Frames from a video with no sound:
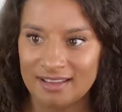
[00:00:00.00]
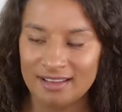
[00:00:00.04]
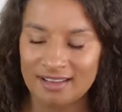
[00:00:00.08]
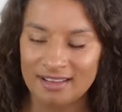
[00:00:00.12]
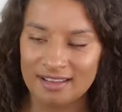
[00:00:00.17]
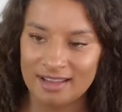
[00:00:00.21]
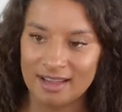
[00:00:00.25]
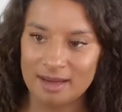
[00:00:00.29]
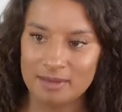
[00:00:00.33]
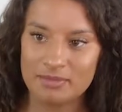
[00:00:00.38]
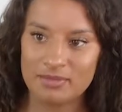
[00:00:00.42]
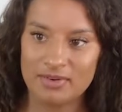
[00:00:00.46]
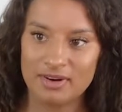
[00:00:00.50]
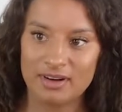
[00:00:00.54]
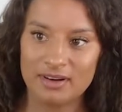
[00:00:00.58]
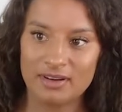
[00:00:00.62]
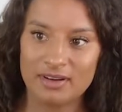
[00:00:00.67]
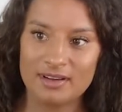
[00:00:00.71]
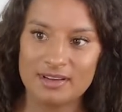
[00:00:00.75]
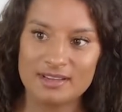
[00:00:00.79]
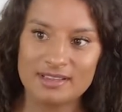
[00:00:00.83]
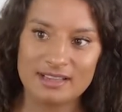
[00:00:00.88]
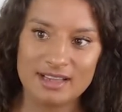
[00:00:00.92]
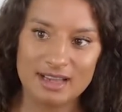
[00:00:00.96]
The upfront
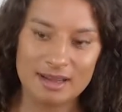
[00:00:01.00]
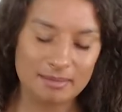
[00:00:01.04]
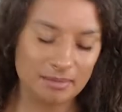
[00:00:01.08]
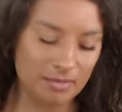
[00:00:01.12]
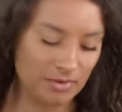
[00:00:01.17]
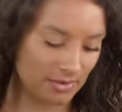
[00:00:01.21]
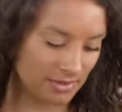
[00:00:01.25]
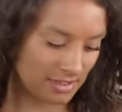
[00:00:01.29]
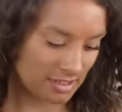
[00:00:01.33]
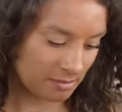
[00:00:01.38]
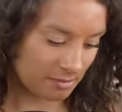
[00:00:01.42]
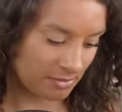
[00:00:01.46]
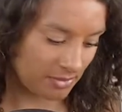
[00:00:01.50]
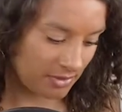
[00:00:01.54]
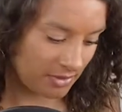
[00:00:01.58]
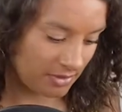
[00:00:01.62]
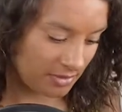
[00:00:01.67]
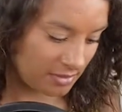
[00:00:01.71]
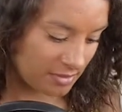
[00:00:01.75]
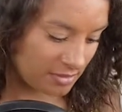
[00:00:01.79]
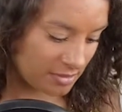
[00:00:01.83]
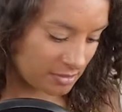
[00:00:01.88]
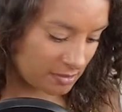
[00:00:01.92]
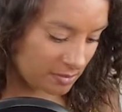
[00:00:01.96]
cost, I'm going to
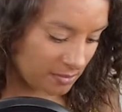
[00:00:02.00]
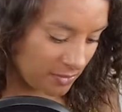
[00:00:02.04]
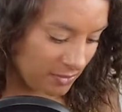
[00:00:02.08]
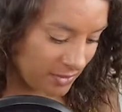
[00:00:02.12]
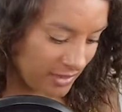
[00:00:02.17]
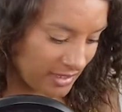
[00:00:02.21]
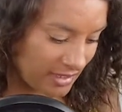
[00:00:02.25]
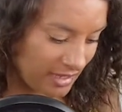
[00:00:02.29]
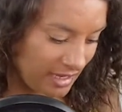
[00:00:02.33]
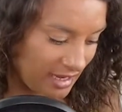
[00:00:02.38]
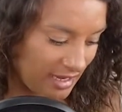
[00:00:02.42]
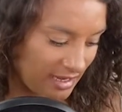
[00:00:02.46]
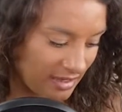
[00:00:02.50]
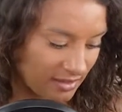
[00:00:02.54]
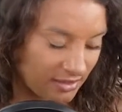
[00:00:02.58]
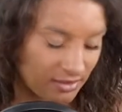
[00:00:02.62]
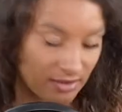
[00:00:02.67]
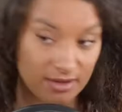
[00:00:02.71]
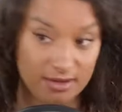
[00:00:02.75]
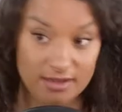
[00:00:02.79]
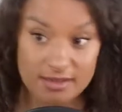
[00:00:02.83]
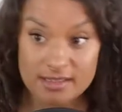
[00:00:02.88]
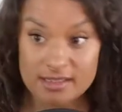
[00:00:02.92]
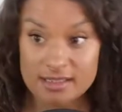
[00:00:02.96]
put 0.8
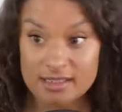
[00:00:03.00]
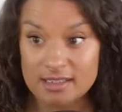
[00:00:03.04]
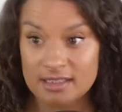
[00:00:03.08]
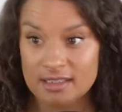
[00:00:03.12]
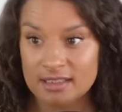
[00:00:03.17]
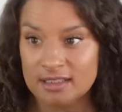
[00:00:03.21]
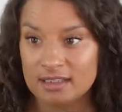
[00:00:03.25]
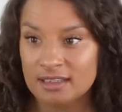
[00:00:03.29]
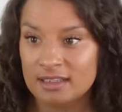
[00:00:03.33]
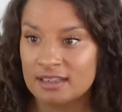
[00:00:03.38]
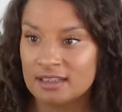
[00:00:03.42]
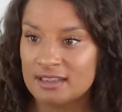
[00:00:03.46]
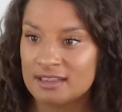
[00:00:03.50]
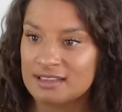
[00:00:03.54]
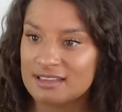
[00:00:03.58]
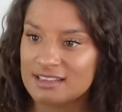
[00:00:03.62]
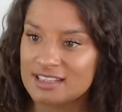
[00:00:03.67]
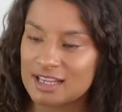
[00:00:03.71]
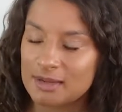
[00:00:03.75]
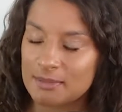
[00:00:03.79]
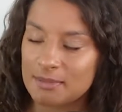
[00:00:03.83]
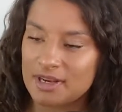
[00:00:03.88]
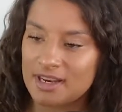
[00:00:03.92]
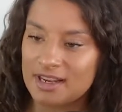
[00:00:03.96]
ghost.
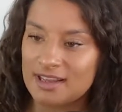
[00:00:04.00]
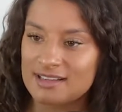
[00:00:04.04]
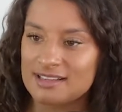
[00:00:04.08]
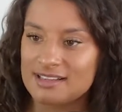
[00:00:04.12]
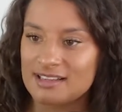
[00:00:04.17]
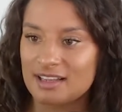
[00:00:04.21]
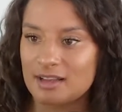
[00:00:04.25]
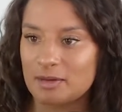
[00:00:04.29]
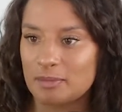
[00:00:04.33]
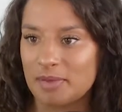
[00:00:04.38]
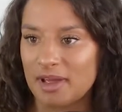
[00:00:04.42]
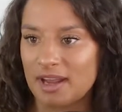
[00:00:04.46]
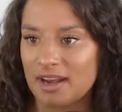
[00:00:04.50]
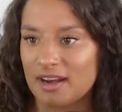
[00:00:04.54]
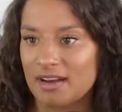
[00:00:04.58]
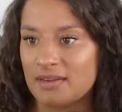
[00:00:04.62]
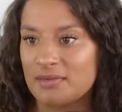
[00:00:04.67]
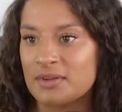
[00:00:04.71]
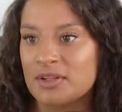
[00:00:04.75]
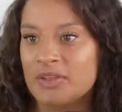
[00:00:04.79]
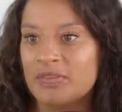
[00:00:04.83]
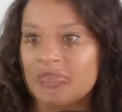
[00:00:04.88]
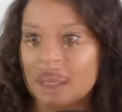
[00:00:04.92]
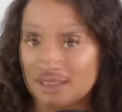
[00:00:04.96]
Keep it nice and
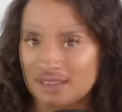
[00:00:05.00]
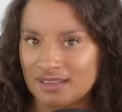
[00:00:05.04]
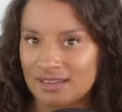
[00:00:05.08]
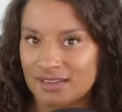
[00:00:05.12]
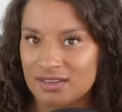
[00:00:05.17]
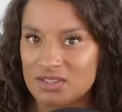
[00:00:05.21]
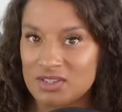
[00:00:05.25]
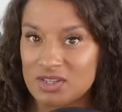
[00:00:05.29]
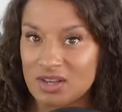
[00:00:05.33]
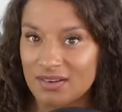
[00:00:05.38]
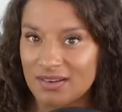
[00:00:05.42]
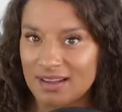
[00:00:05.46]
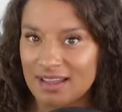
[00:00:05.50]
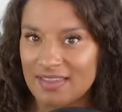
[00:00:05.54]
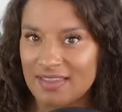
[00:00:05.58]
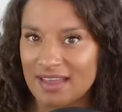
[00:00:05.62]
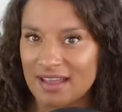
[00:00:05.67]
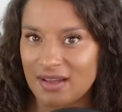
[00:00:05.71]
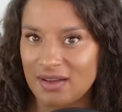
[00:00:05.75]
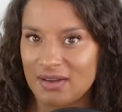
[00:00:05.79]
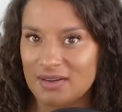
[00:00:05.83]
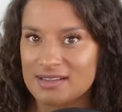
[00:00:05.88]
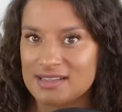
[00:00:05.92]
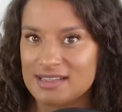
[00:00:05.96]
competitive. So I'll get
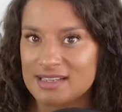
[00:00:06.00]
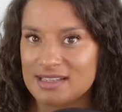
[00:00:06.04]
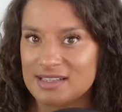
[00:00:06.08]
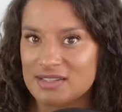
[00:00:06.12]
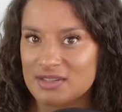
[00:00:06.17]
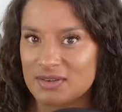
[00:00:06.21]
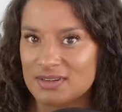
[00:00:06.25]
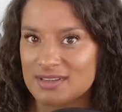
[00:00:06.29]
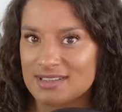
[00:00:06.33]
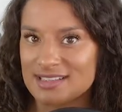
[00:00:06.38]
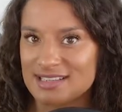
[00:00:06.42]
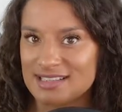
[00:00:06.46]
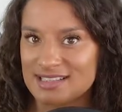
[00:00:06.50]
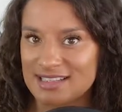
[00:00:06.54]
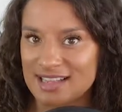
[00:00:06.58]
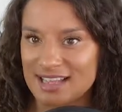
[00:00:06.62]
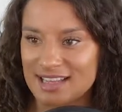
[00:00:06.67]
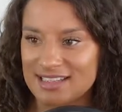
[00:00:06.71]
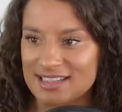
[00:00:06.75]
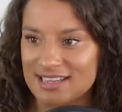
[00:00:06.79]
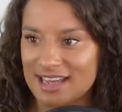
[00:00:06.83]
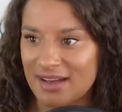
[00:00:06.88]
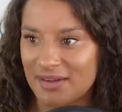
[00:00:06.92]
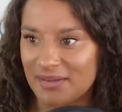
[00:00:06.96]
that ghost as soon as it's
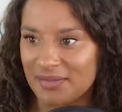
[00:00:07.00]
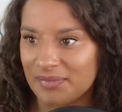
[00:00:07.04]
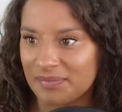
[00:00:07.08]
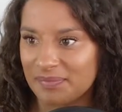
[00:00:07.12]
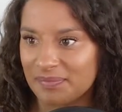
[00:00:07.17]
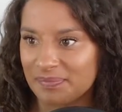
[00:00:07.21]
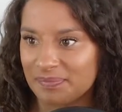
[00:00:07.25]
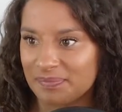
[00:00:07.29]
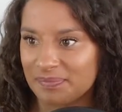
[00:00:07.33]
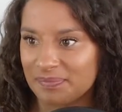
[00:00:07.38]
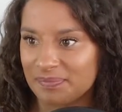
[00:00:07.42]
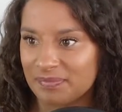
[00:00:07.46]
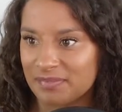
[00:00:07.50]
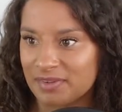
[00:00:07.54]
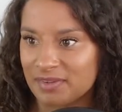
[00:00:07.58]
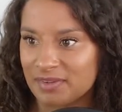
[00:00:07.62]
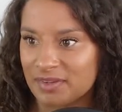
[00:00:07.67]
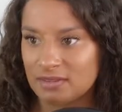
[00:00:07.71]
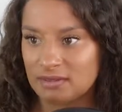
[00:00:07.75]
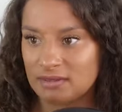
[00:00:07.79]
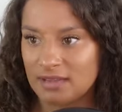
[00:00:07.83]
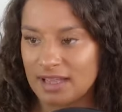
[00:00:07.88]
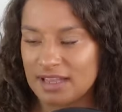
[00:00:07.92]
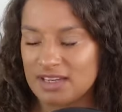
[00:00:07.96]
lent out.
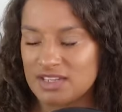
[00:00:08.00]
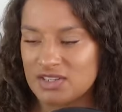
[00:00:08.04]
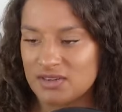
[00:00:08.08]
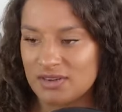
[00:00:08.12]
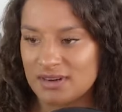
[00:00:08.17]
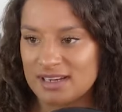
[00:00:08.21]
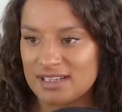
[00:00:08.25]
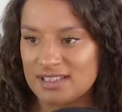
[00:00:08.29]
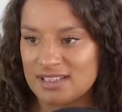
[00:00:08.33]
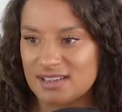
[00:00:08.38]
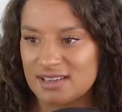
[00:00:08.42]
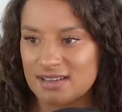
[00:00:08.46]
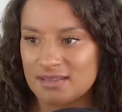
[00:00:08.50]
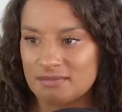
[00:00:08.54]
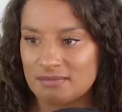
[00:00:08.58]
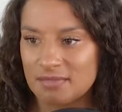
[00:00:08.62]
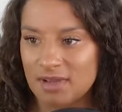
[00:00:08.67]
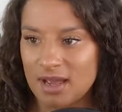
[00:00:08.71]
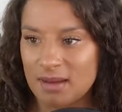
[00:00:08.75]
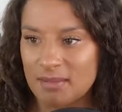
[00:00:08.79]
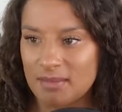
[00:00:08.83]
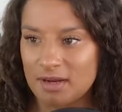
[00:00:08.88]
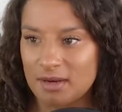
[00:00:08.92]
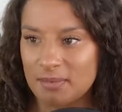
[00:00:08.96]
Lend duration,
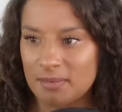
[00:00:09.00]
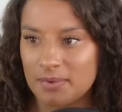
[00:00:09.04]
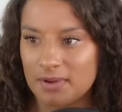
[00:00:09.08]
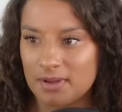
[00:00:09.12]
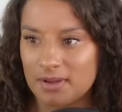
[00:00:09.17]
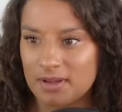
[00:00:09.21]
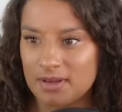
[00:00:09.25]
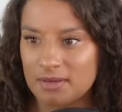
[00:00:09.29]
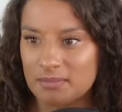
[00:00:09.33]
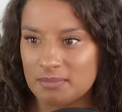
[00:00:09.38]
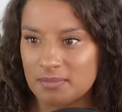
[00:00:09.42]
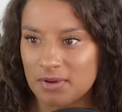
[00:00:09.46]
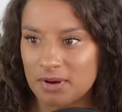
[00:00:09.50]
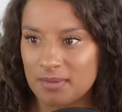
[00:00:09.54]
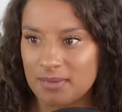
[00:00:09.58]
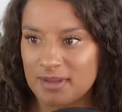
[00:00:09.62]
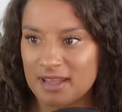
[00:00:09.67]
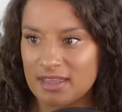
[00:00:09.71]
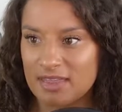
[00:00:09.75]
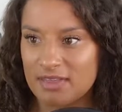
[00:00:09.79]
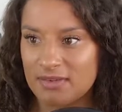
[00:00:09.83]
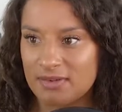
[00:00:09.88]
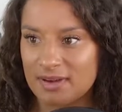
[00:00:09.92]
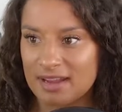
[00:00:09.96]
I'm going to put probably
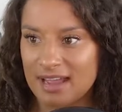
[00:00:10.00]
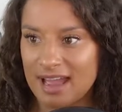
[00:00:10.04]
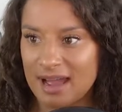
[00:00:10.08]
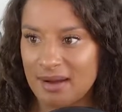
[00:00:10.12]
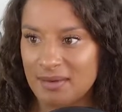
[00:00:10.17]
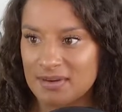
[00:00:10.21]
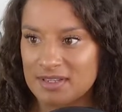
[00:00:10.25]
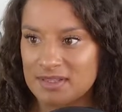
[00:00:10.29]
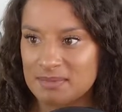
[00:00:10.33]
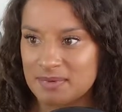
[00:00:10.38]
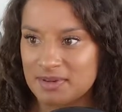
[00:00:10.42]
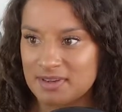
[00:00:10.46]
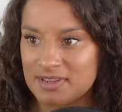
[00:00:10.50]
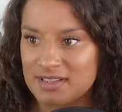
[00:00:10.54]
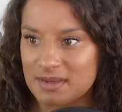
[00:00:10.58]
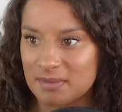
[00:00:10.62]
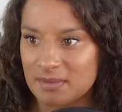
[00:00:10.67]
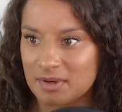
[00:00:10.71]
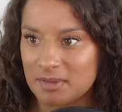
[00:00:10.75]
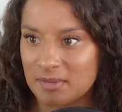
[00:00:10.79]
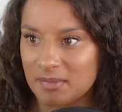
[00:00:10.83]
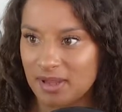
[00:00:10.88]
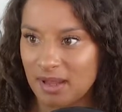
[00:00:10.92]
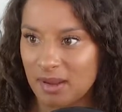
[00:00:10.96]
3 hours because I
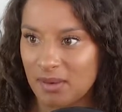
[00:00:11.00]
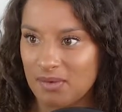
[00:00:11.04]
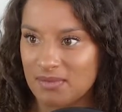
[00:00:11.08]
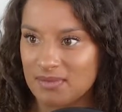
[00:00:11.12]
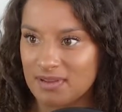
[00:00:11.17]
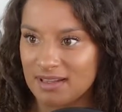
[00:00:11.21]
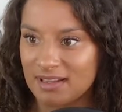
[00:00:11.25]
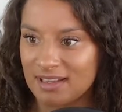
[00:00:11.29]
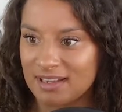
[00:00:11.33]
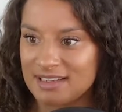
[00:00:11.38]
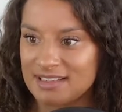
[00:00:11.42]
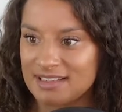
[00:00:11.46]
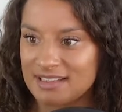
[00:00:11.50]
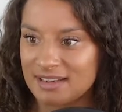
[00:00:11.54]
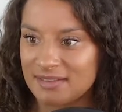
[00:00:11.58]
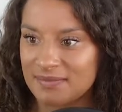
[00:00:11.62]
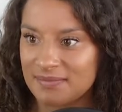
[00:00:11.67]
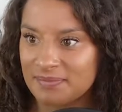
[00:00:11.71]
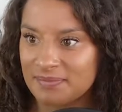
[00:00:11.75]
want to play with it later.